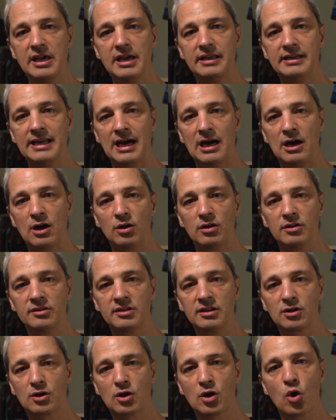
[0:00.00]
Now,
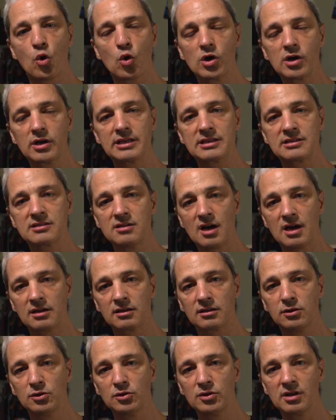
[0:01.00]
the cord is not
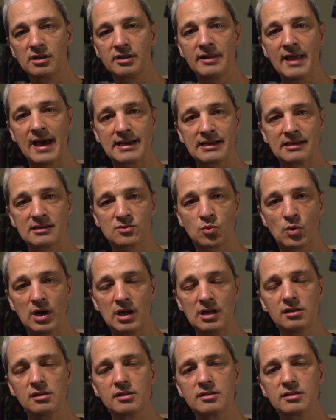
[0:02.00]
included in that as well,